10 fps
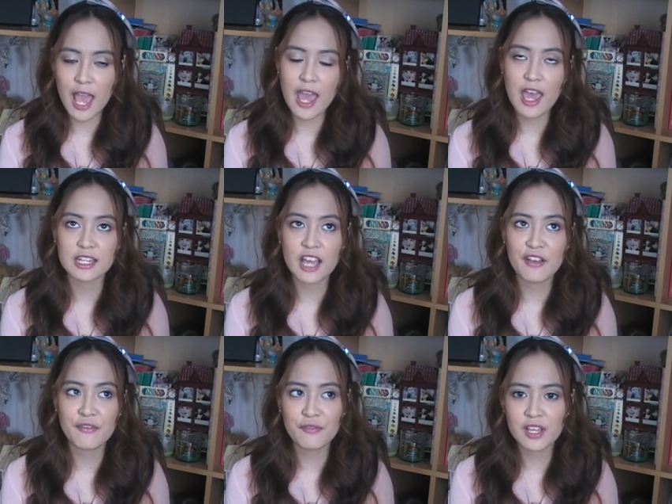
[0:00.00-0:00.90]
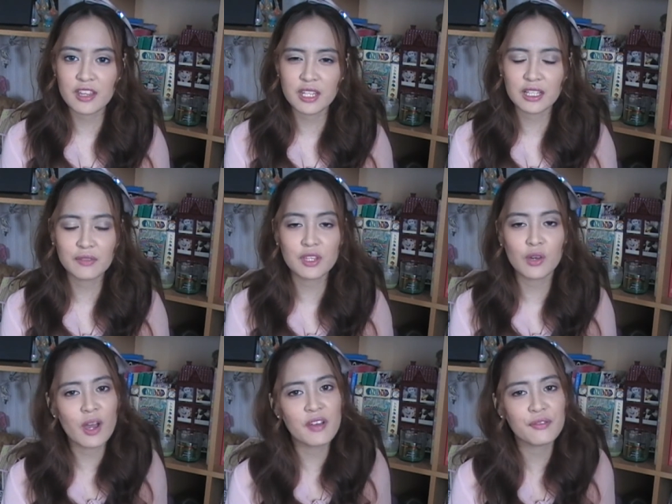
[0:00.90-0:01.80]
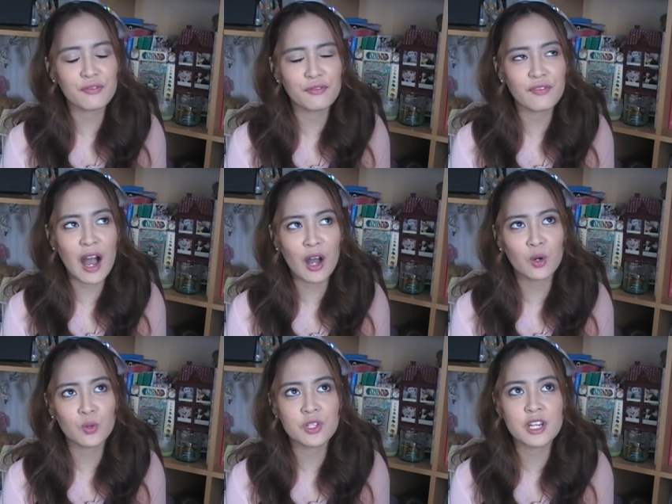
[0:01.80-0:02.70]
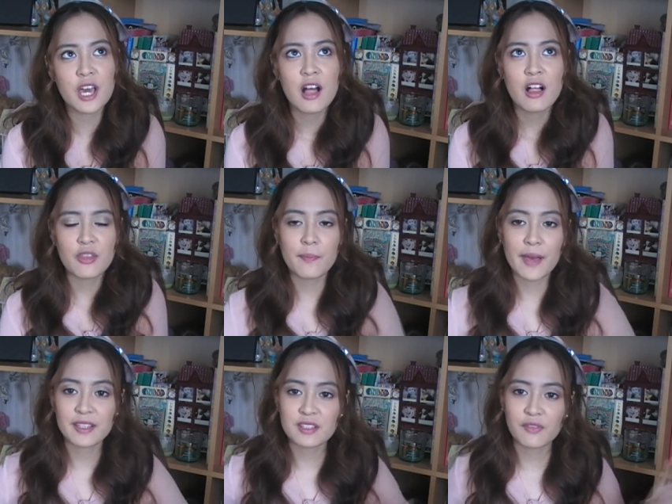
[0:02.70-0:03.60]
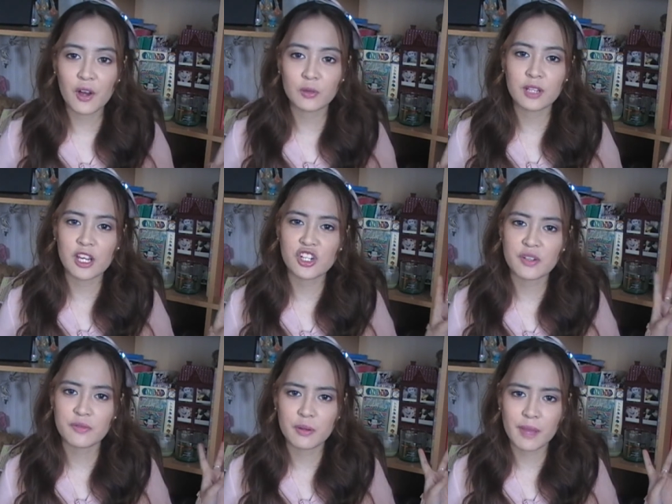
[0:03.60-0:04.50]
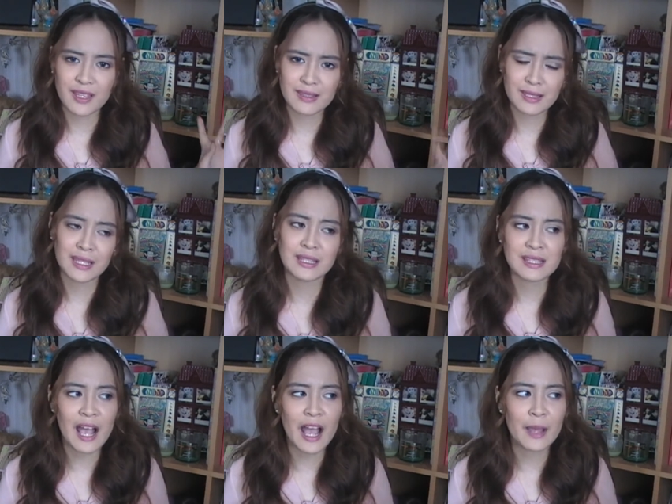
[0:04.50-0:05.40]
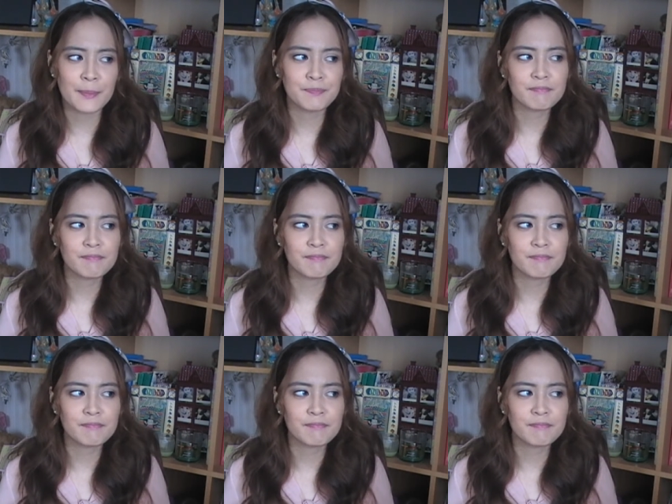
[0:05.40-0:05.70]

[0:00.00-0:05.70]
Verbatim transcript: and I feel that even though I found the best foundation for my skin type,